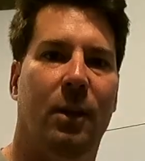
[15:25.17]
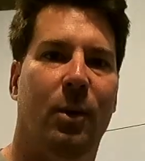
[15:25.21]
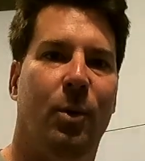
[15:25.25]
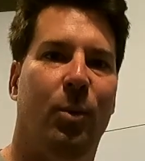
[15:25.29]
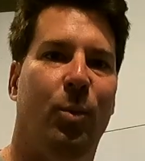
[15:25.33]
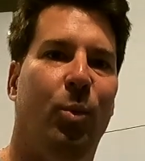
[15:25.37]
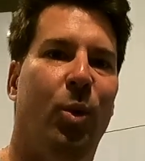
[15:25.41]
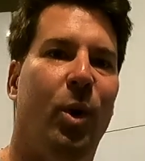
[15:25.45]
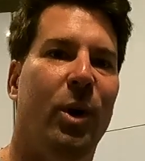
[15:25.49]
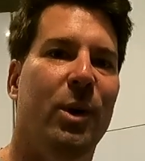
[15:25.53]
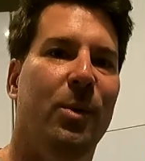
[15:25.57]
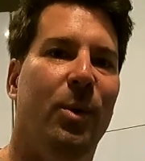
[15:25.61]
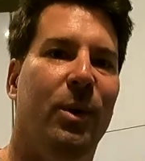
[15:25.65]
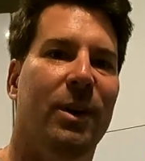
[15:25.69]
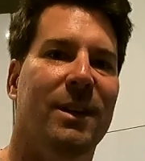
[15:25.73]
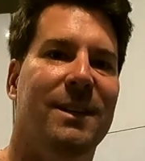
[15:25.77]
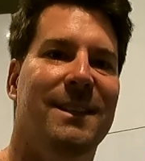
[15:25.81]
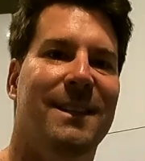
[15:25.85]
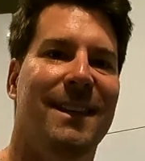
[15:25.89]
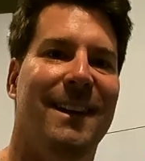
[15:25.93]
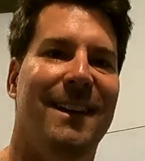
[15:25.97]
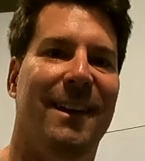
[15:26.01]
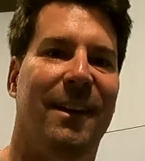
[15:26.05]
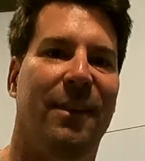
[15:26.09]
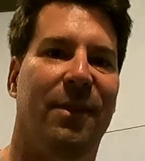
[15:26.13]
What you want to
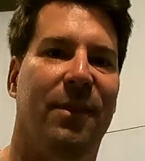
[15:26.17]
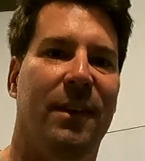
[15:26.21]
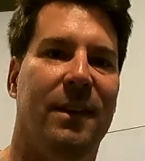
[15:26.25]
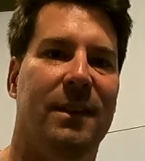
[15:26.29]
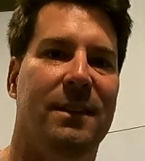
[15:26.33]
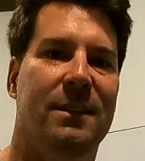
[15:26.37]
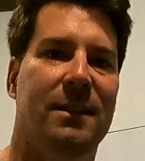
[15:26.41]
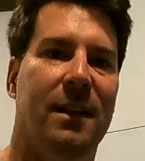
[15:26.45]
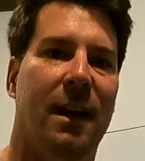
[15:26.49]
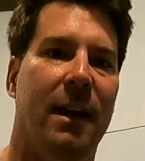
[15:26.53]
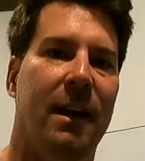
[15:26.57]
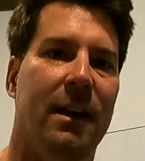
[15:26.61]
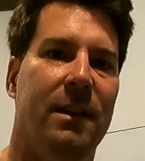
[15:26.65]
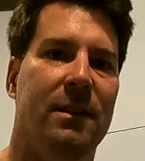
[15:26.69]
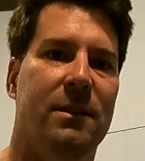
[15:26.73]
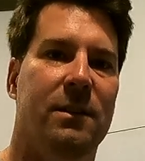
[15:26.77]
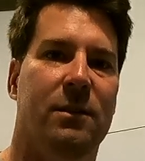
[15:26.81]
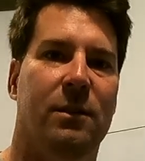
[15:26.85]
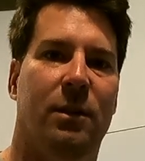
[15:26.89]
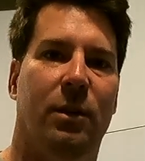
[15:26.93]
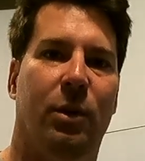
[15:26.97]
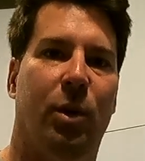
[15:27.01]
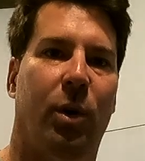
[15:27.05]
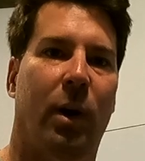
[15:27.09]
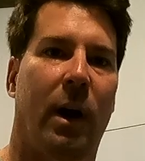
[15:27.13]
see at this stage is
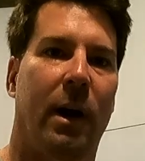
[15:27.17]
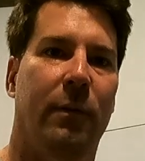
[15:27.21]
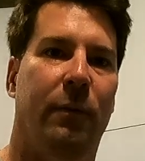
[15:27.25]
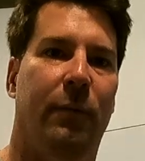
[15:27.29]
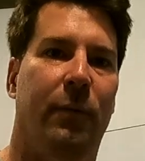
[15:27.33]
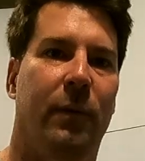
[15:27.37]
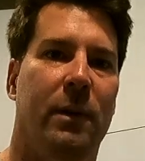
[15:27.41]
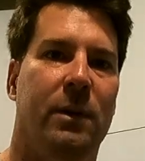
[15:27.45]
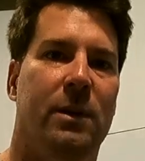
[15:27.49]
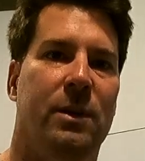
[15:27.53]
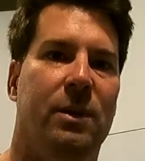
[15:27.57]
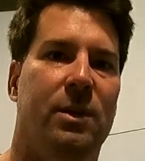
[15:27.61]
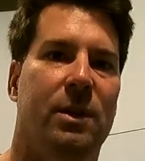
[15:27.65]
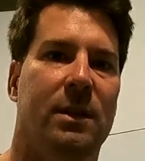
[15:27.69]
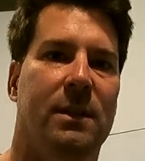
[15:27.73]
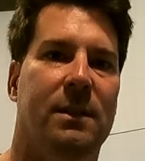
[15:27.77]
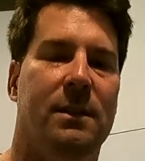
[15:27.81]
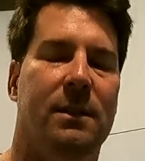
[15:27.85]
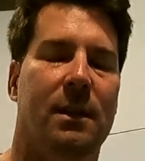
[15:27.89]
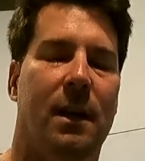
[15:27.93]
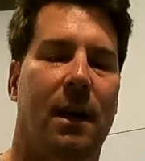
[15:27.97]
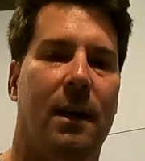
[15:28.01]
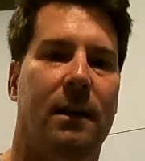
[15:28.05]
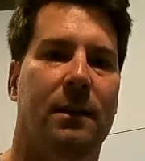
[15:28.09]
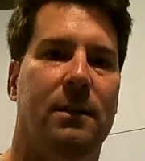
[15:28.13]
that the crayfish just
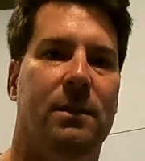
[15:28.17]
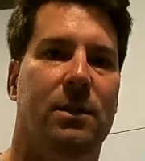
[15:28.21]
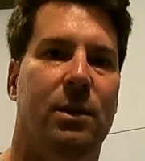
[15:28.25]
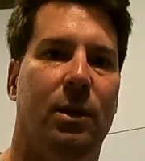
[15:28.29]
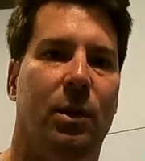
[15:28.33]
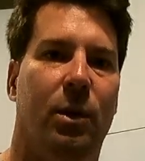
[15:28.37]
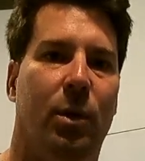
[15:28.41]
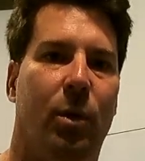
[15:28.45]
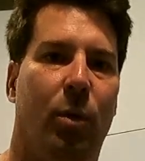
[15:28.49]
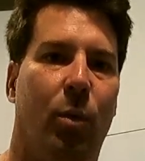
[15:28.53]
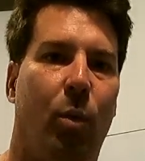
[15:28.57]
starts to